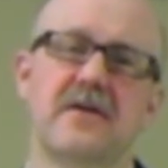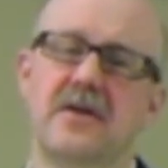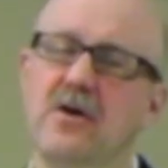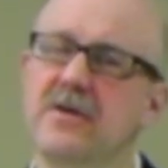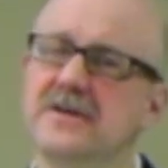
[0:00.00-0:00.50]

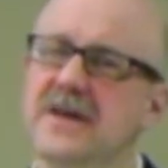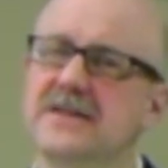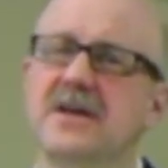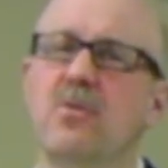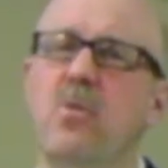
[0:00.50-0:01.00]
You notice I
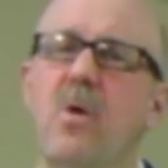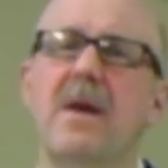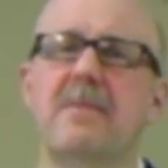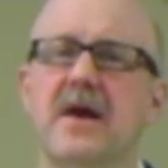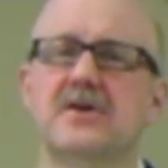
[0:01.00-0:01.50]
said
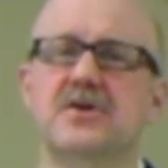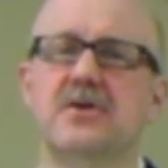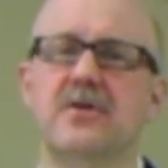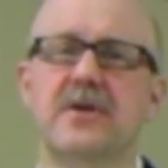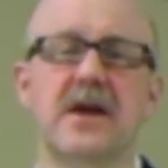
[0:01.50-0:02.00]
what makes you
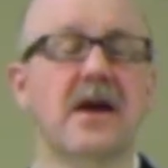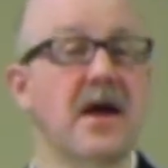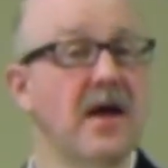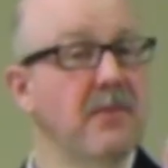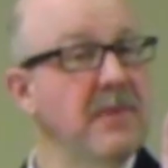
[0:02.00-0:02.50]
unique,
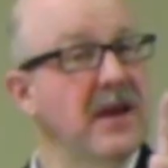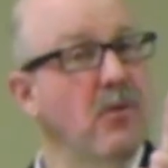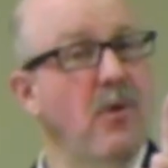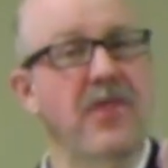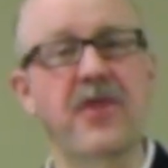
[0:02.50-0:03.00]

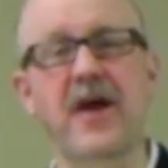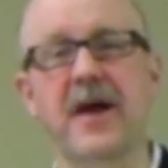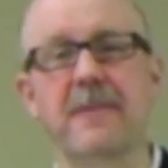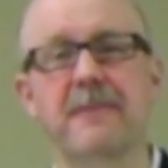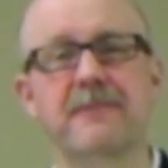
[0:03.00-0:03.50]
meaning one
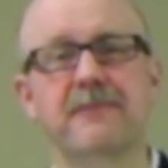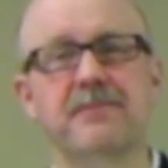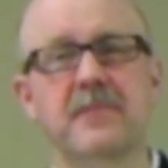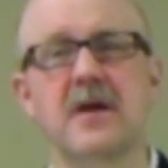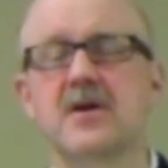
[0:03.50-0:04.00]
thing.
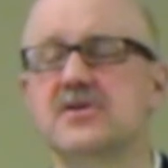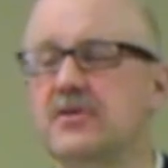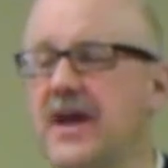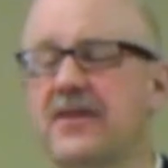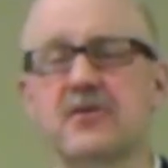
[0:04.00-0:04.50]
So
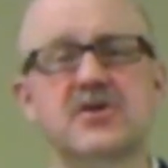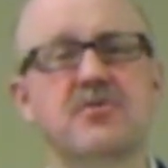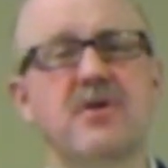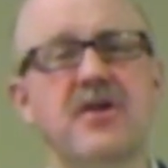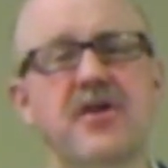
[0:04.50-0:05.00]
take those
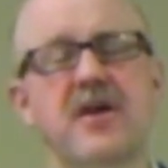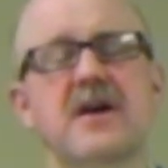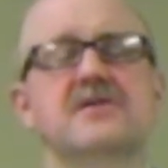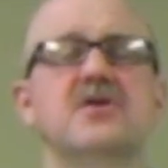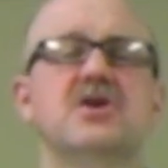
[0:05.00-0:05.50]
3
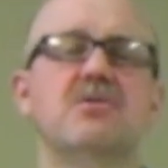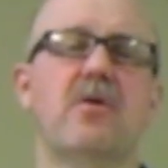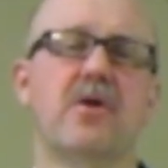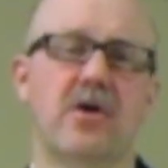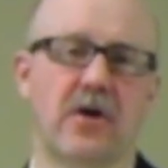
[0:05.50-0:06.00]
things that you
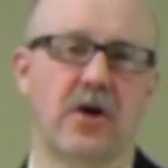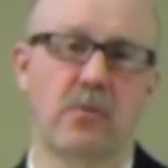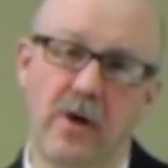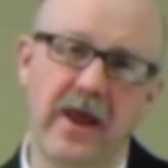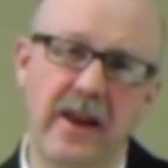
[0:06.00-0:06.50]
wrote earlier,
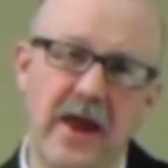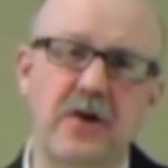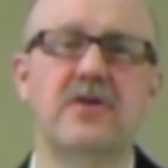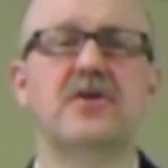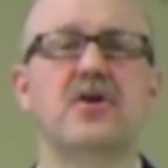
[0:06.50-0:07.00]
and what I'd
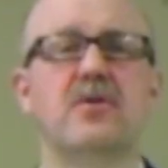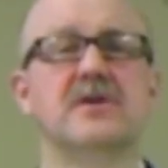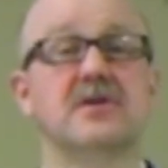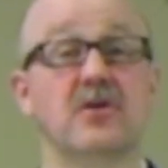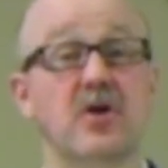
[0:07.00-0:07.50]
like you to do
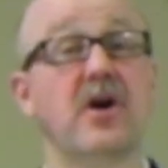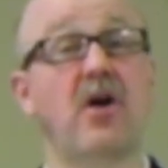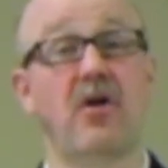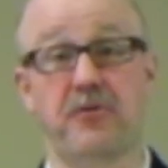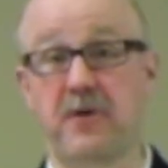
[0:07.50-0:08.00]
is look at
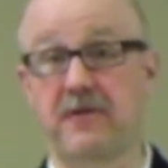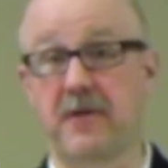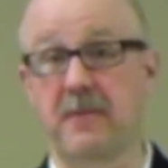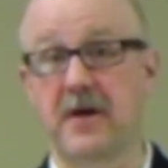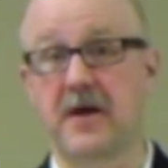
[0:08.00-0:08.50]
all 3 of
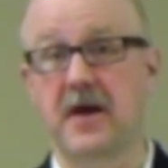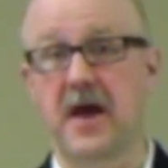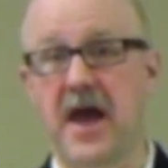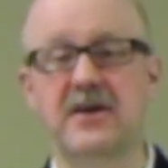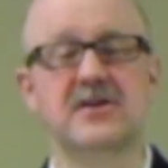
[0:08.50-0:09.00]
them
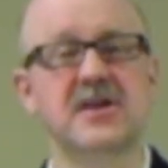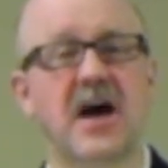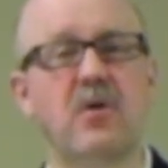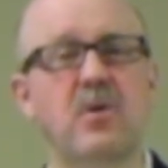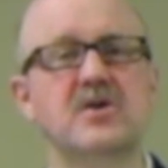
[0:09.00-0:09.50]
and
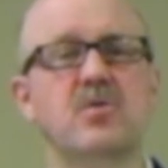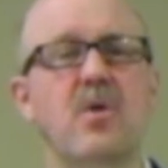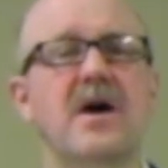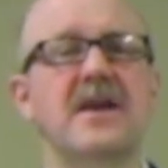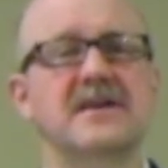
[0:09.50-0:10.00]
decide which
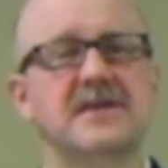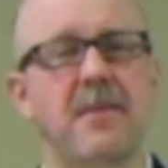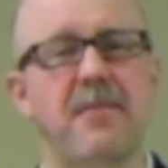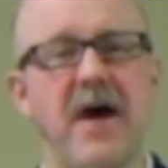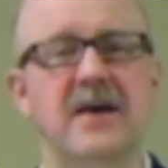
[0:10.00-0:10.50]
one is the
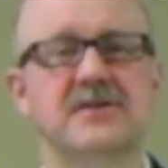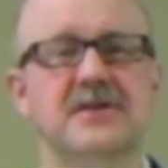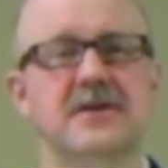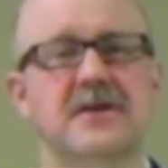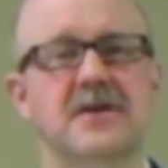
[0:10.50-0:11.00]
best.